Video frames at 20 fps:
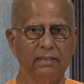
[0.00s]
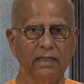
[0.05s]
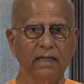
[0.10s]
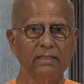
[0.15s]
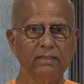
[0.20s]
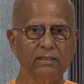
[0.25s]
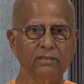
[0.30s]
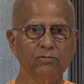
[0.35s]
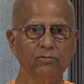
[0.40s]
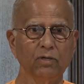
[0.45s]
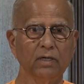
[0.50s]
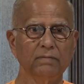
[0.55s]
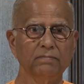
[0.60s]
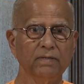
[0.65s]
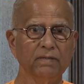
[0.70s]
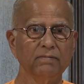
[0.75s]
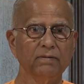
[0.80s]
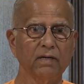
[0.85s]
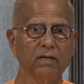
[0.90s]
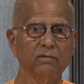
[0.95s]
That is the way
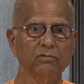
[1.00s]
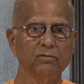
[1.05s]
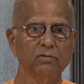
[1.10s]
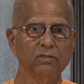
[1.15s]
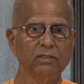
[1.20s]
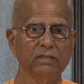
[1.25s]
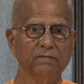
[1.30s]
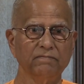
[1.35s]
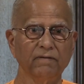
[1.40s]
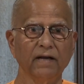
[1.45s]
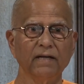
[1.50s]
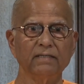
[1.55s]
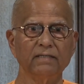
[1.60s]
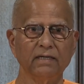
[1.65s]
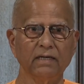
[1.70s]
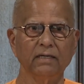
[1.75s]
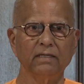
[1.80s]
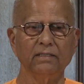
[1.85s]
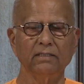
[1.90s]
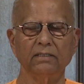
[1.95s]
Vivekananda defined
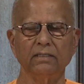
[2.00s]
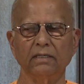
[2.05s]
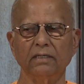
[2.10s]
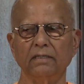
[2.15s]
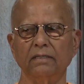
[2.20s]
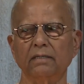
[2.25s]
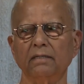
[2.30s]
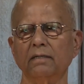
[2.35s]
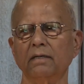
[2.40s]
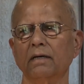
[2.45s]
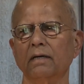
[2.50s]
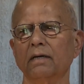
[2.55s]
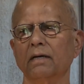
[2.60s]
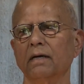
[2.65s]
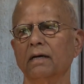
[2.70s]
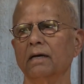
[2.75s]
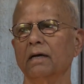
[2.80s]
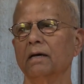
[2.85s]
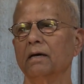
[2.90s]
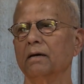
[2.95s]
religion
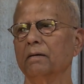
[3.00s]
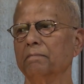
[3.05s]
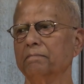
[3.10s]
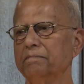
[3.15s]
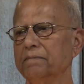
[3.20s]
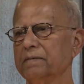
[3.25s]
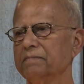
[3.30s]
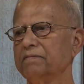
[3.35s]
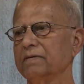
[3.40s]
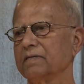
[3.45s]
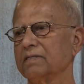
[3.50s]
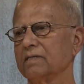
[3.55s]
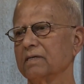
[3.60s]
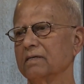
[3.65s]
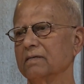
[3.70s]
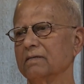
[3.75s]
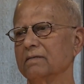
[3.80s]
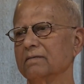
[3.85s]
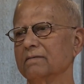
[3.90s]
perfection.